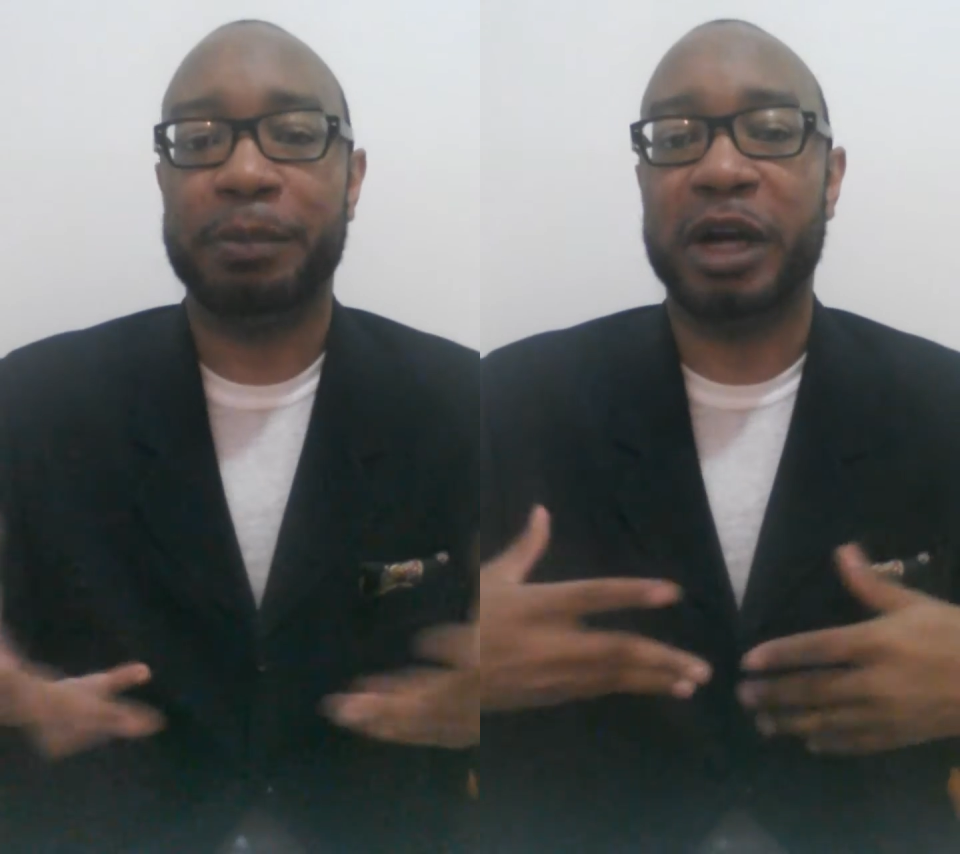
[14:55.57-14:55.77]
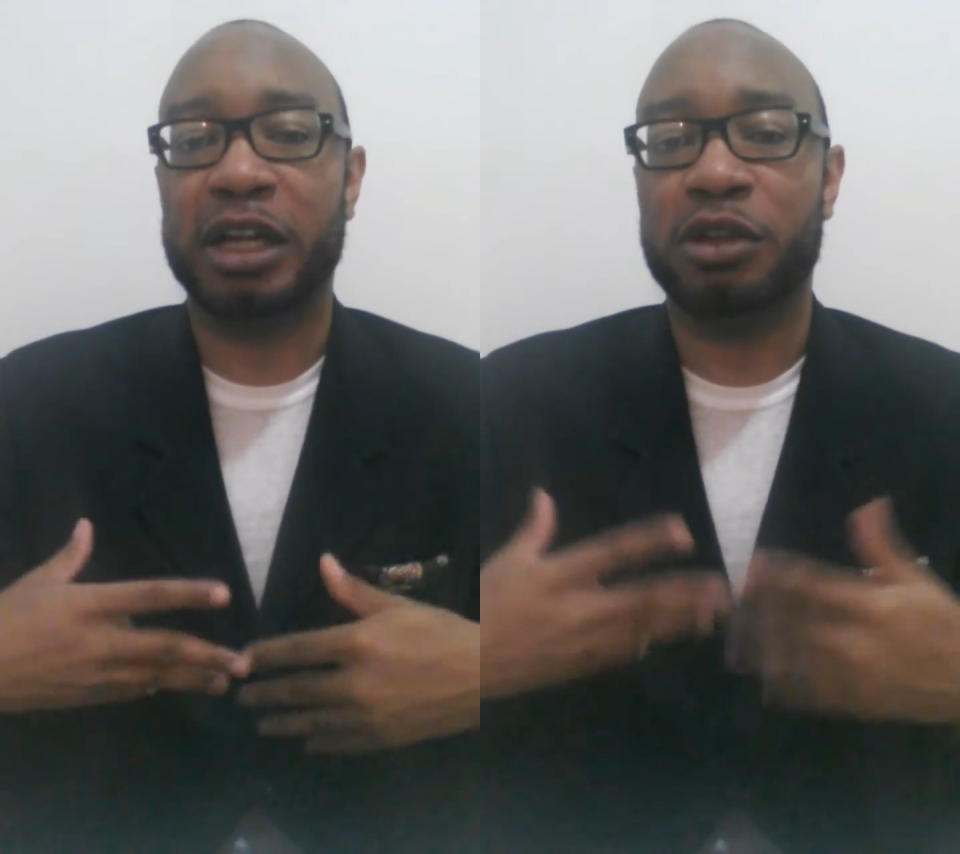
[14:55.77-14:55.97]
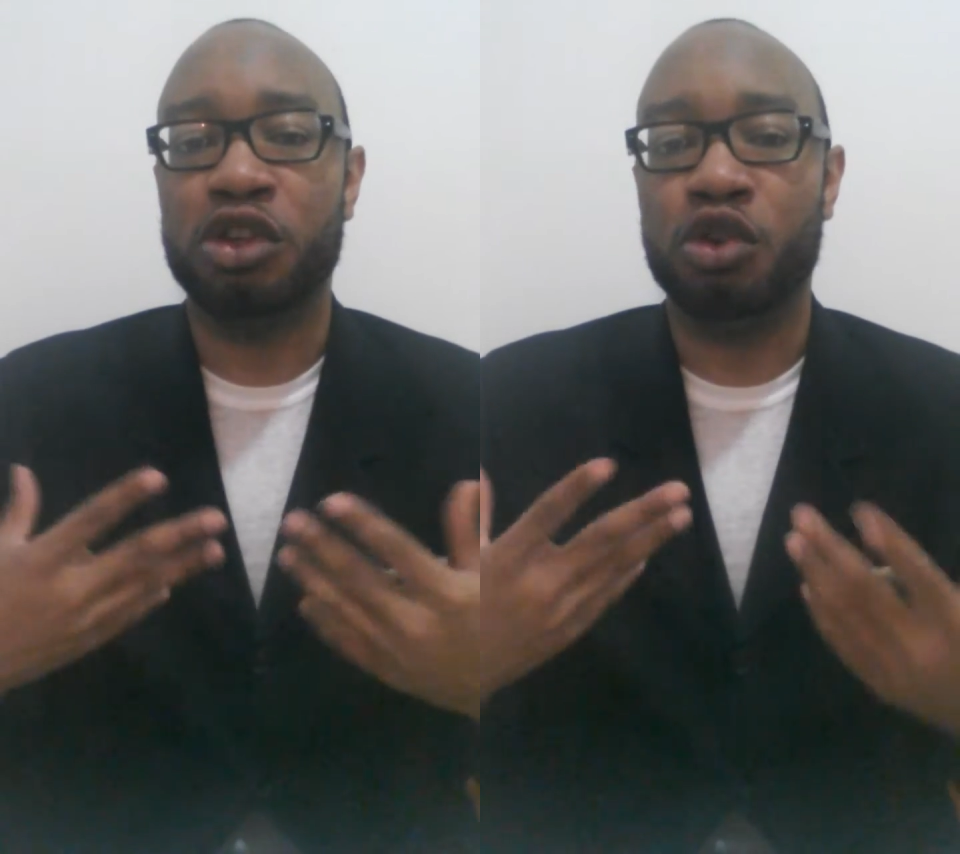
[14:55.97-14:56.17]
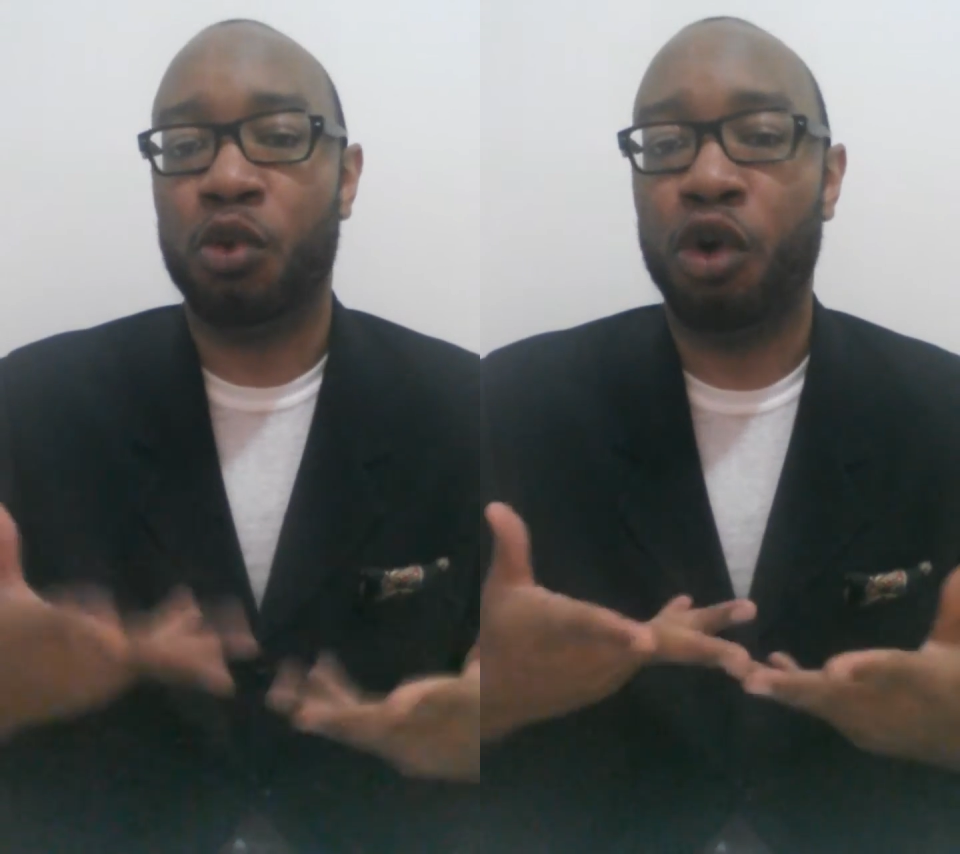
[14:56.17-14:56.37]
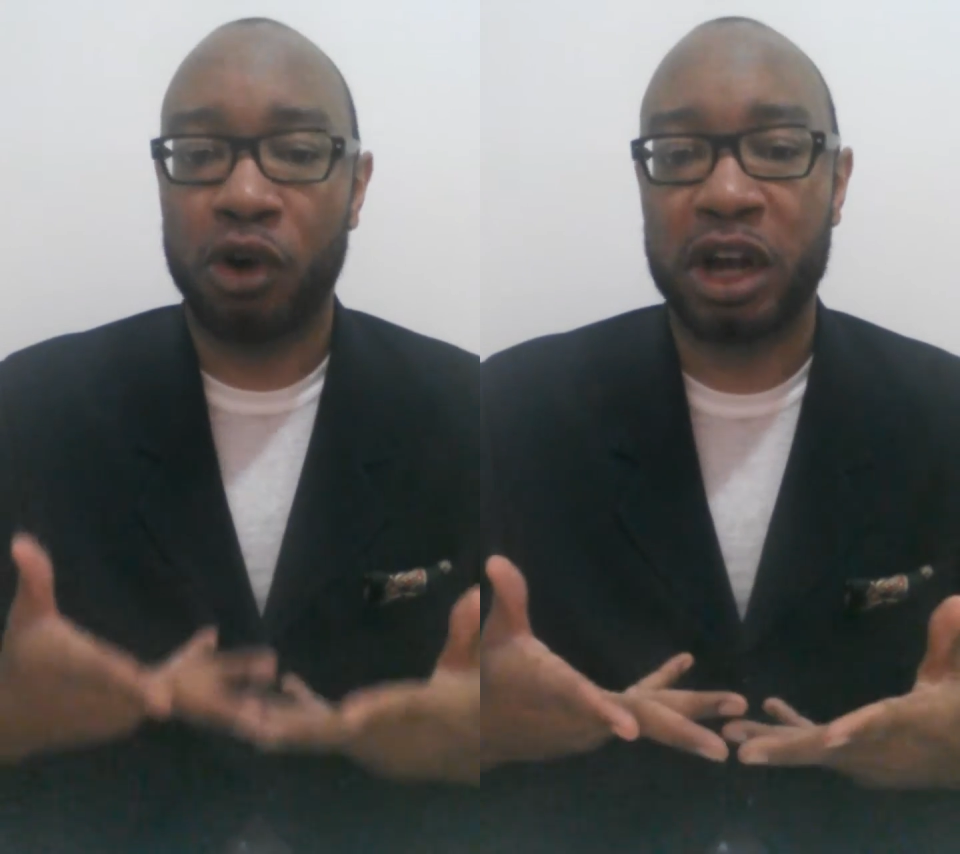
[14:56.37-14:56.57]
But
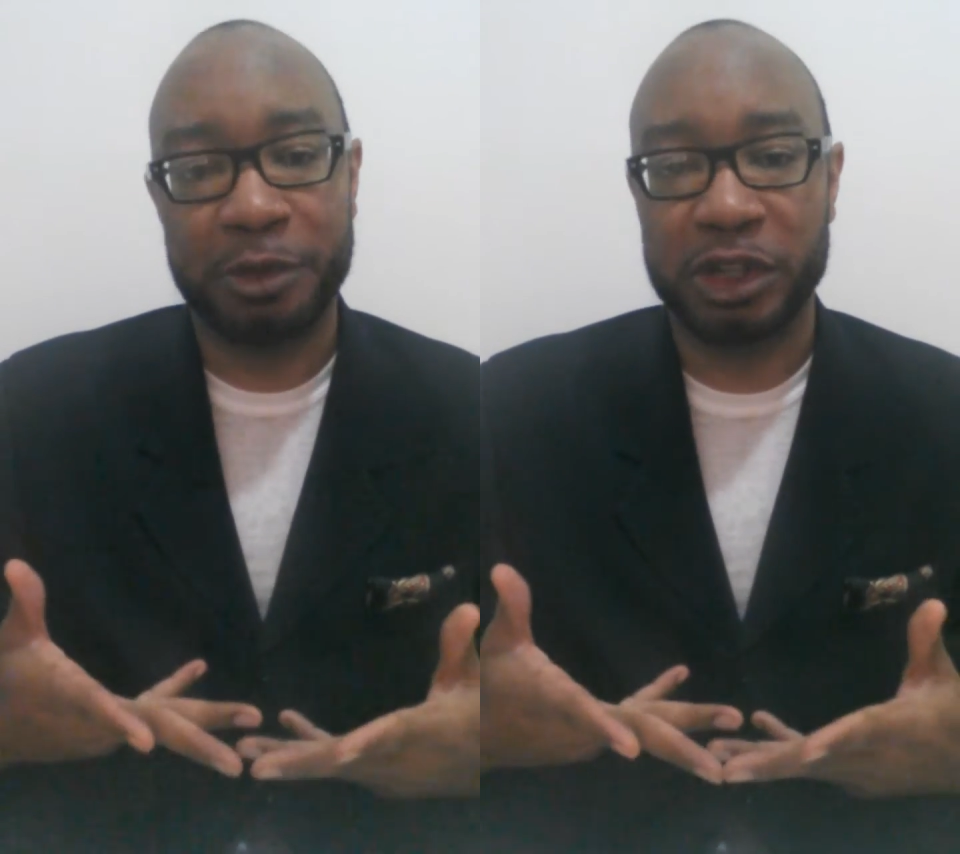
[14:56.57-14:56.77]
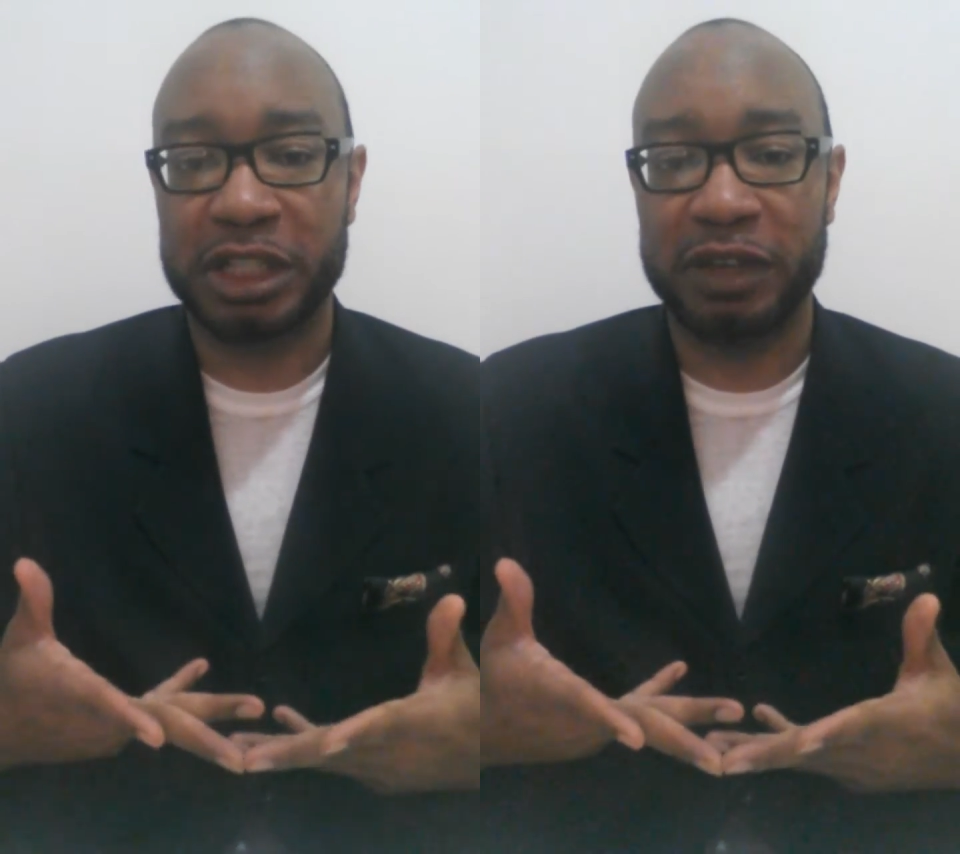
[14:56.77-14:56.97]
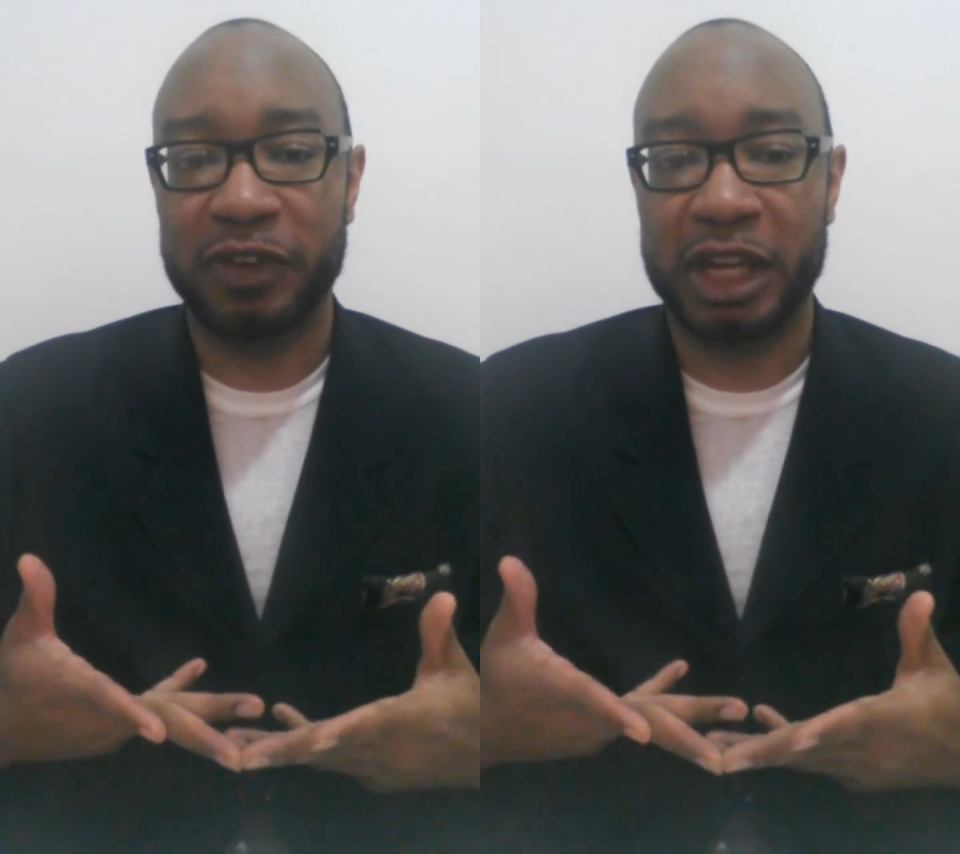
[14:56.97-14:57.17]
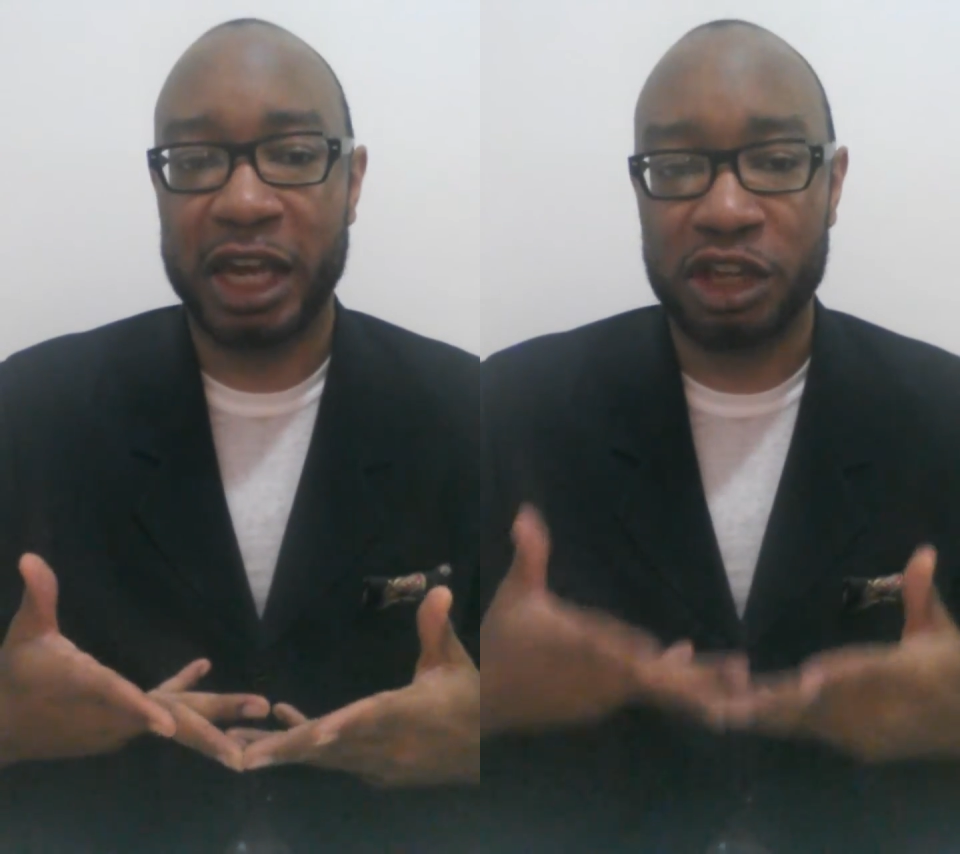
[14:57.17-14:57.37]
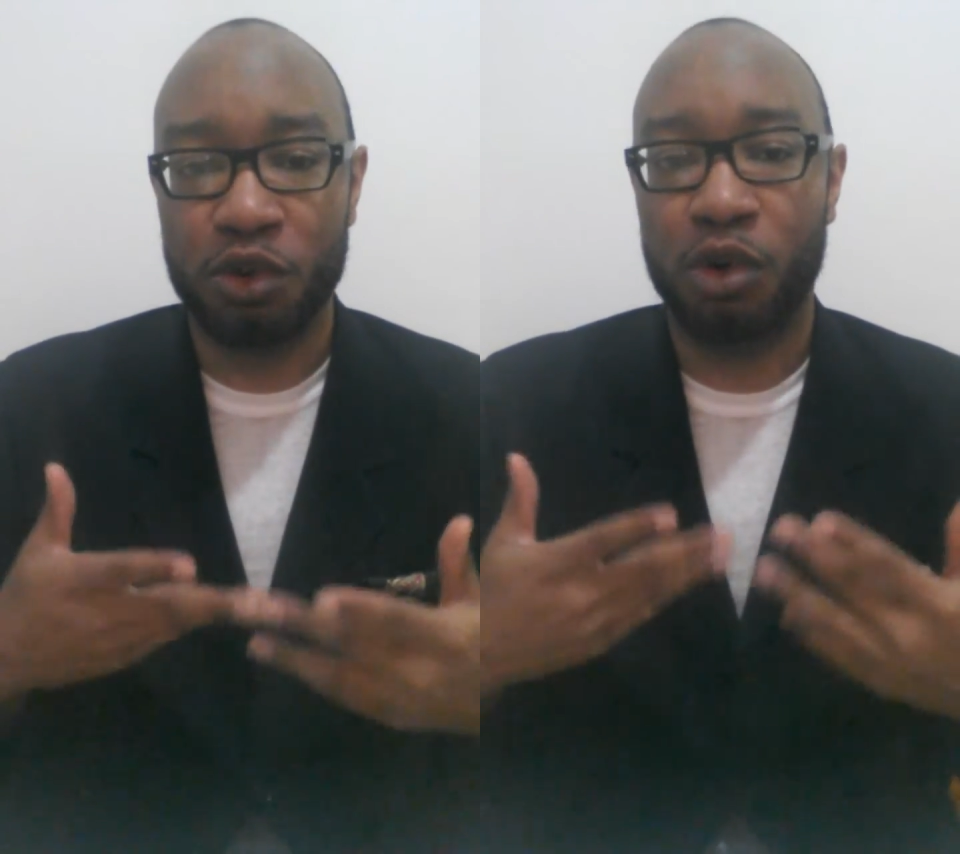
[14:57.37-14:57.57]
you all come on TV and